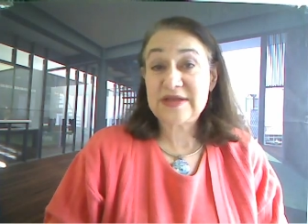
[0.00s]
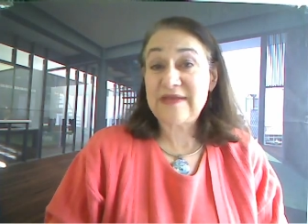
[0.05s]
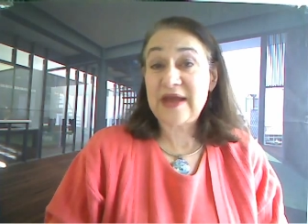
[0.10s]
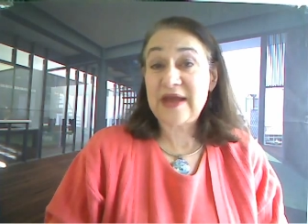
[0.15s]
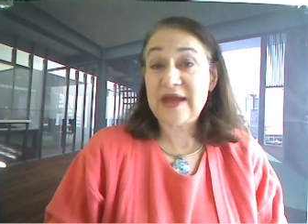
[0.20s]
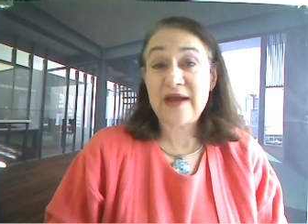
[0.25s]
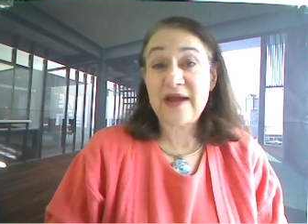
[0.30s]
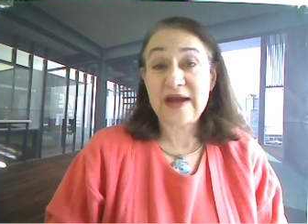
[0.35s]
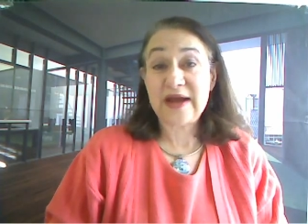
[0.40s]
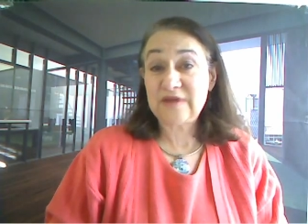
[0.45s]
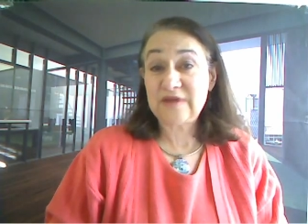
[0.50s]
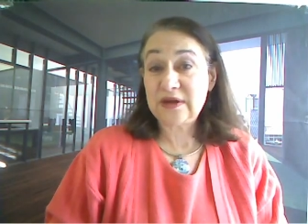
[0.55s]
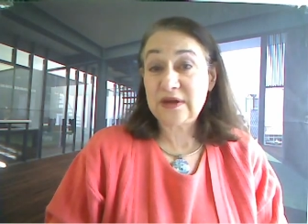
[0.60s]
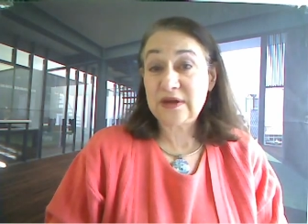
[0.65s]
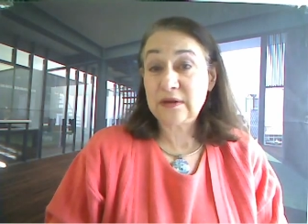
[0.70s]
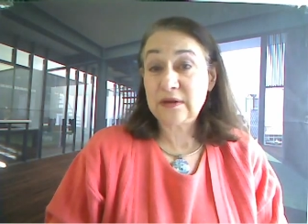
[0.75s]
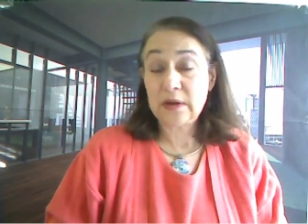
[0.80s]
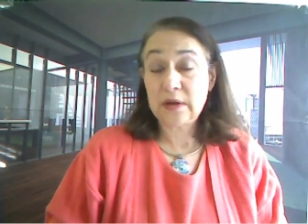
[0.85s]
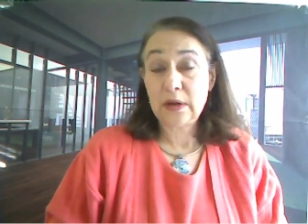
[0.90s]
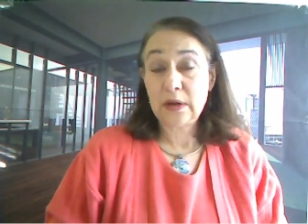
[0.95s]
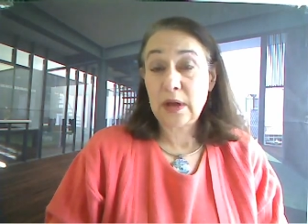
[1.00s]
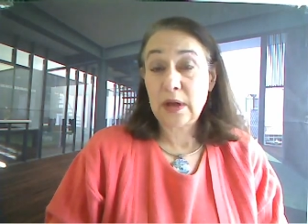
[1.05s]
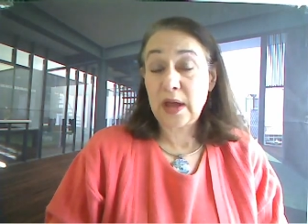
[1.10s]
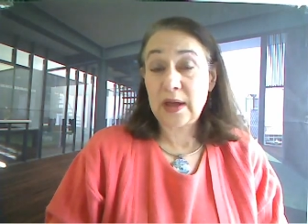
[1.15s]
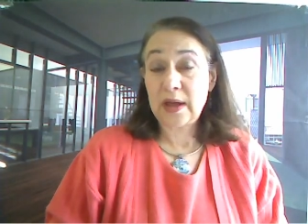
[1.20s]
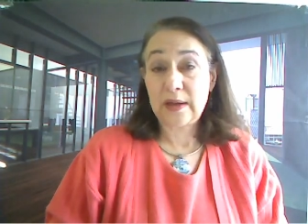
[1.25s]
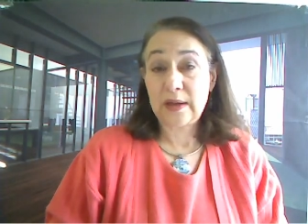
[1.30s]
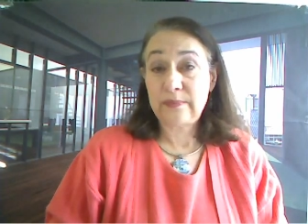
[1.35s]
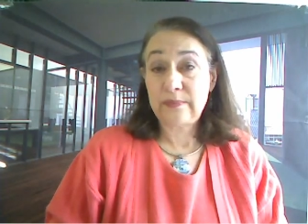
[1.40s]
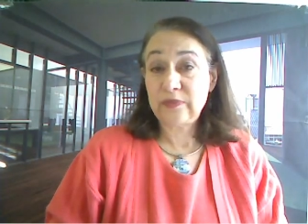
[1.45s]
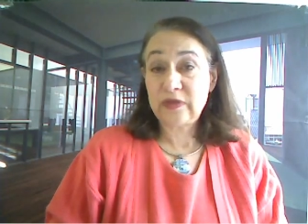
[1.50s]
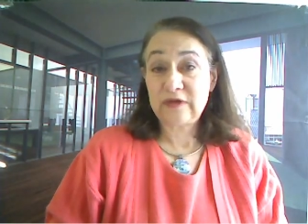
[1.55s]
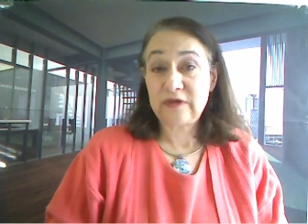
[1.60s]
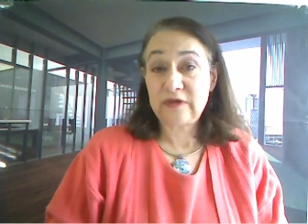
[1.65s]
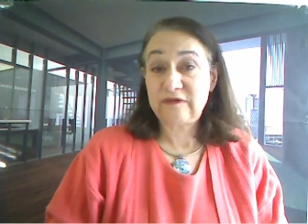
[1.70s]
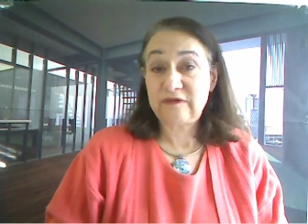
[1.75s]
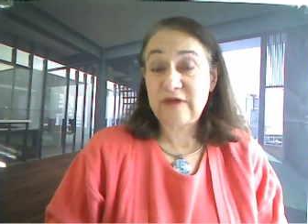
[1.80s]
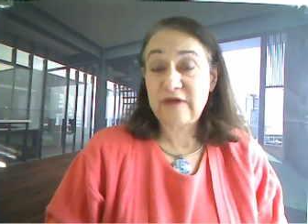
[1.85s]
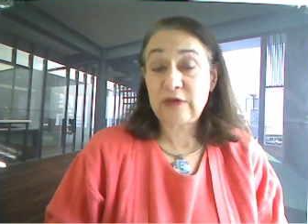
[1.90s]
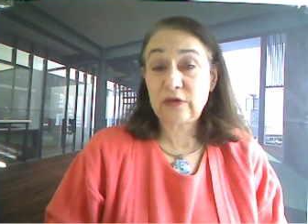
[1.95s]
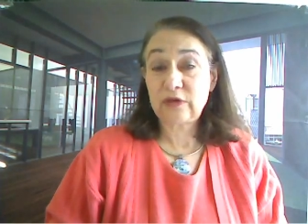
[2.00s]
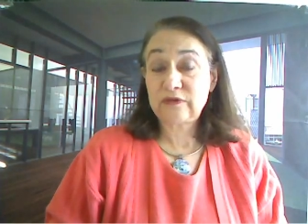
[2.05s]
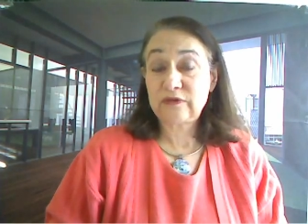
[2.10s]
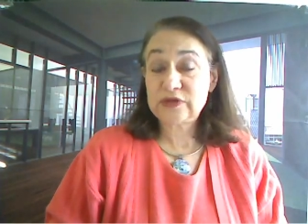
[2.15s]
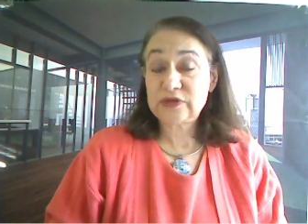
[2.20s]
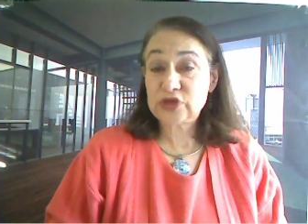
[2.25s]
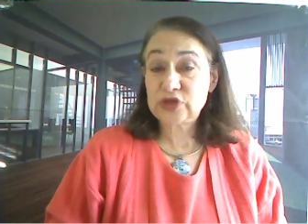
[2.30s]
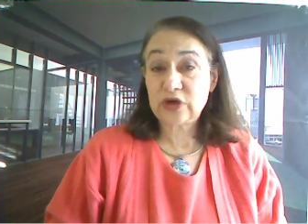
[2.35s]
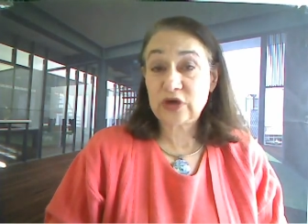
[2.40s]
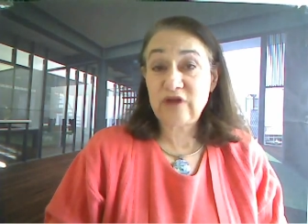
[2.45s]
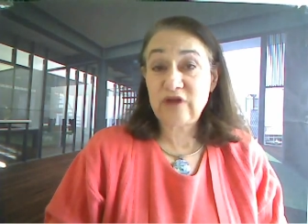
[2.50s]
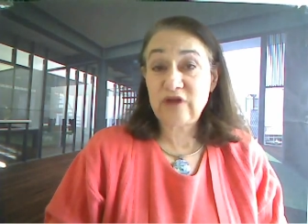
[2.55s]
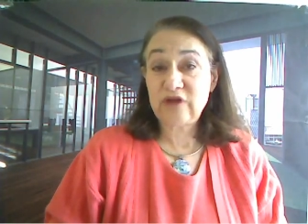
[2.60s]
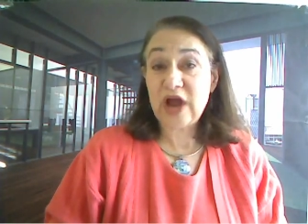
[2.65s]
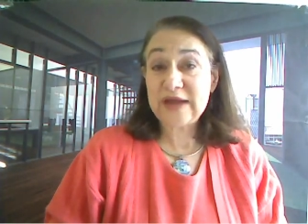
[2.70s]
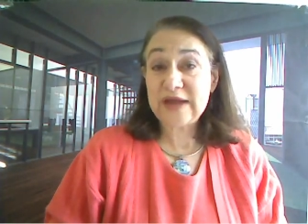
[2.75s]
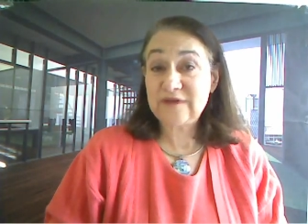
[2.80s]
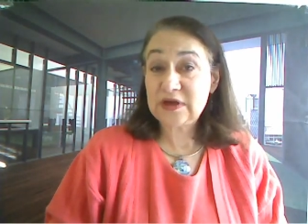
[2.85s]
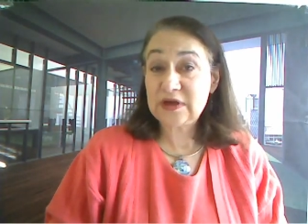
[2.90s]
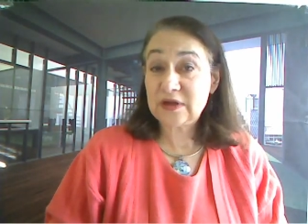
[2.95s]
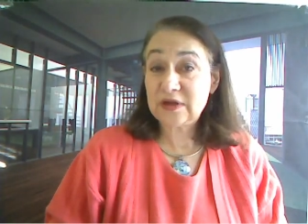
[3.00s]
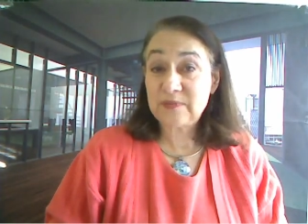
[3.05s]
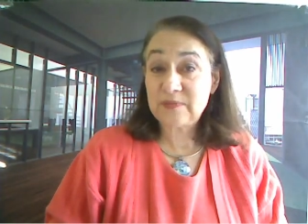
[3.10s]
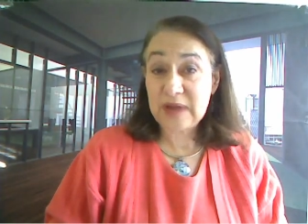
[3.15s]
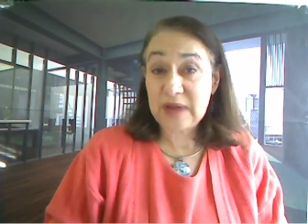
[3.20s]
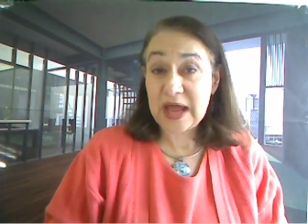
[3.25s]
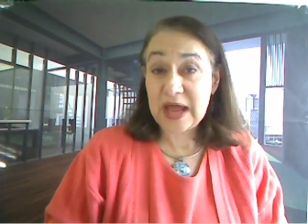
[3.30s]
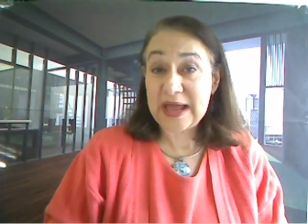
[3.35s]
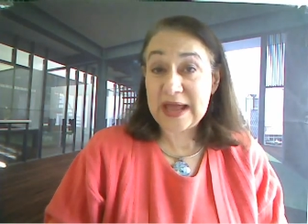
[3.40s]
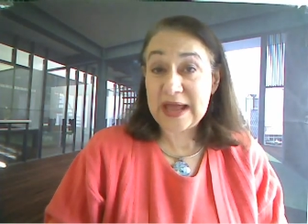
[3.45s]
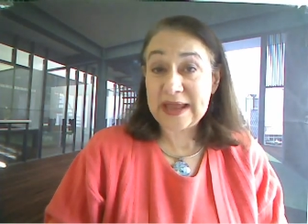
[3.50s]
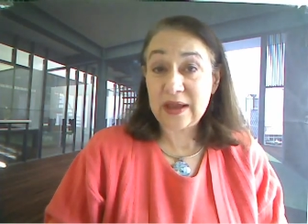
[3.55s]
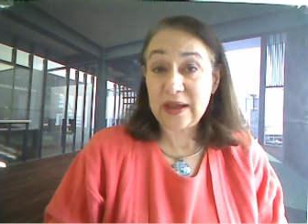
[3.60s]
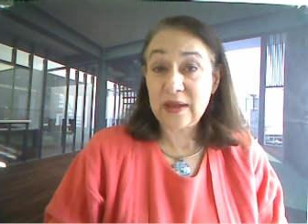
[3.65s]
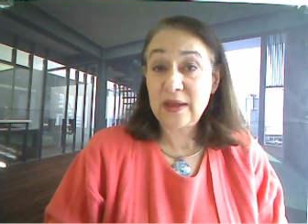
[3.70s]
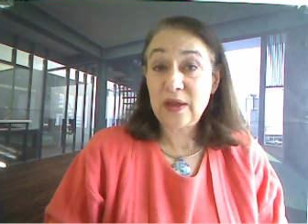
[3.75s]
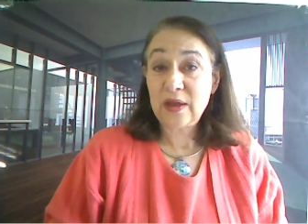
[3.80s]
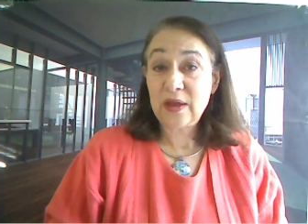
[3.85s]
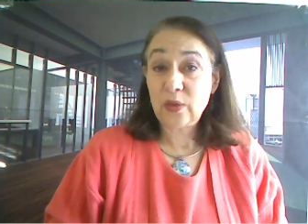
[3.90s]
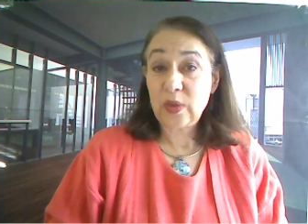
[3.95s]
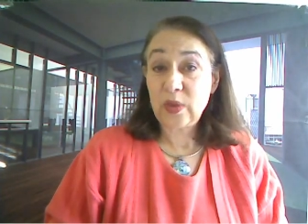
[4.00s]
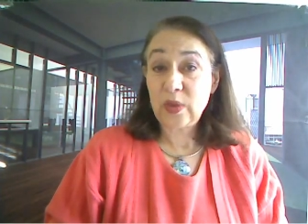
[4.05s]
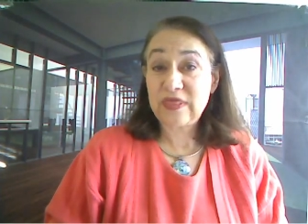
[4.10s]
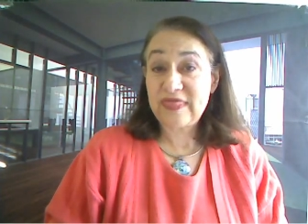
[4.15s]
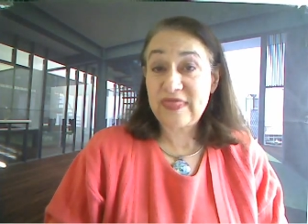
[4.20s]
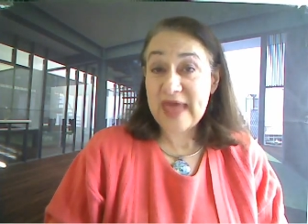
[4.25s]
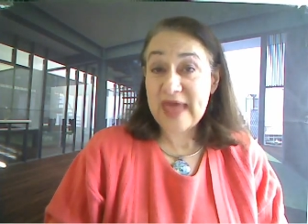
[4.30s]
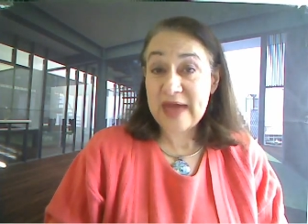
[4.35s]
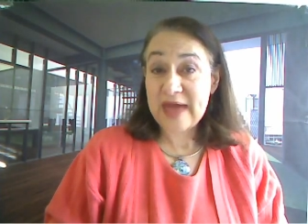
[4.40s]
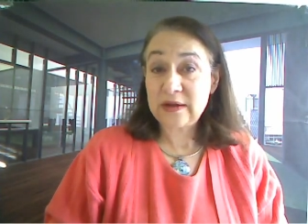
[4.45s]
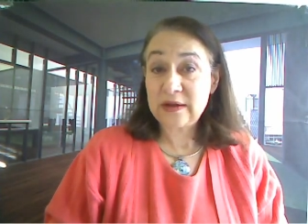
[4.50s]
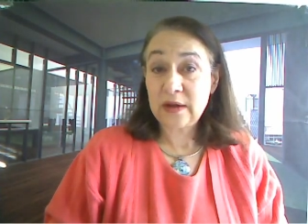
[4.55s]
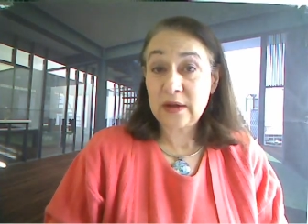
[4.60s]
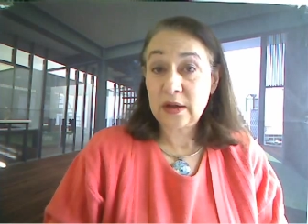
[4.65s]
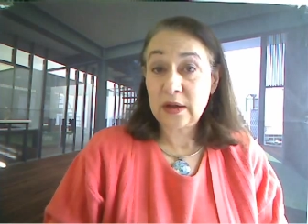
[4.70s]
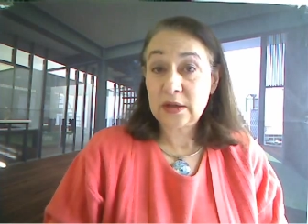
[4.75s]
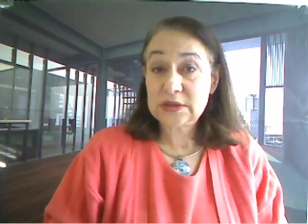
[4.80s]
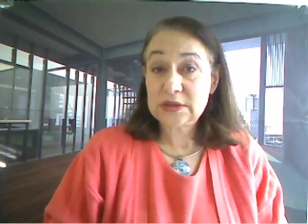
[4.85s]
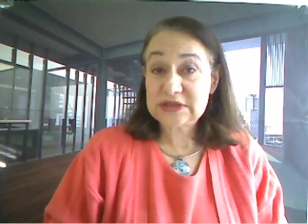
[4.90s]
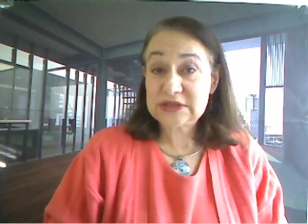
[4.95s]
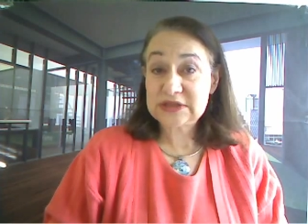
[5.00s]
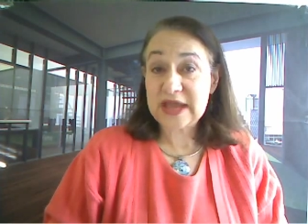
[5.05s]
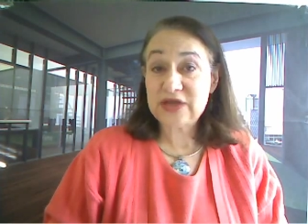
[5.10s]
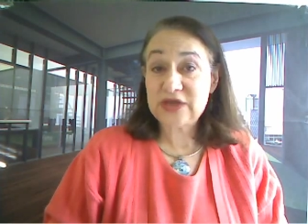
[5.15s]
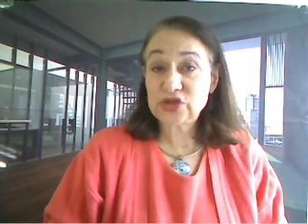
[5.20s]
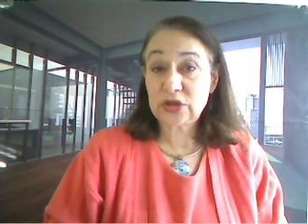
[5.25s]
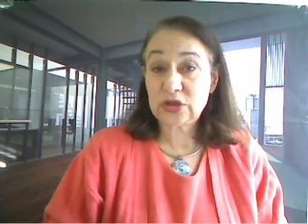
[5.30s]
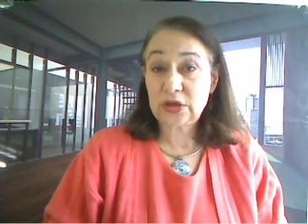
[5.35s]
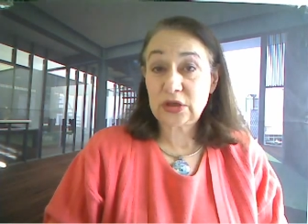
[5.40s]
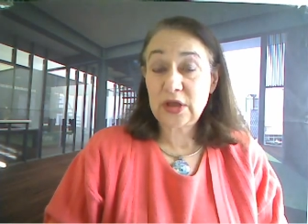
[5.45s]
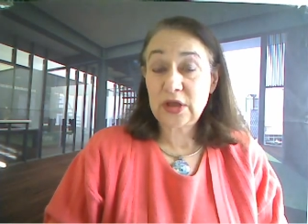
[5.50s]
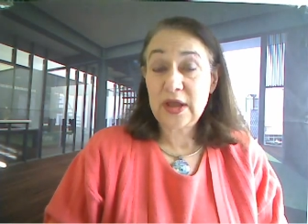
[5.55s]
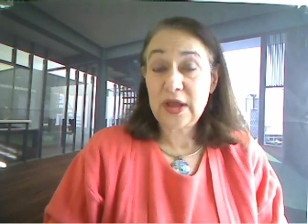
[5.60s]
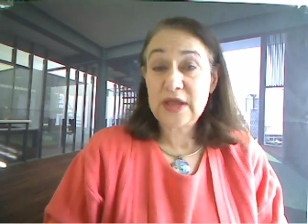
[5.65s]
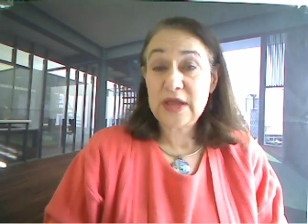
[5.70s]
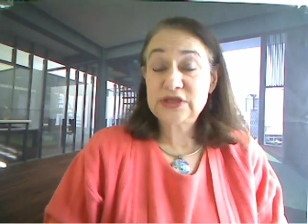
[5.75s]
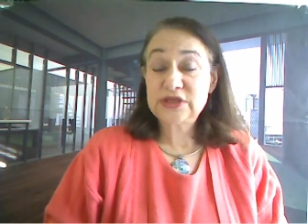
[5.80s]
and then not even um, the Federal Reserve not even complying with that schedule.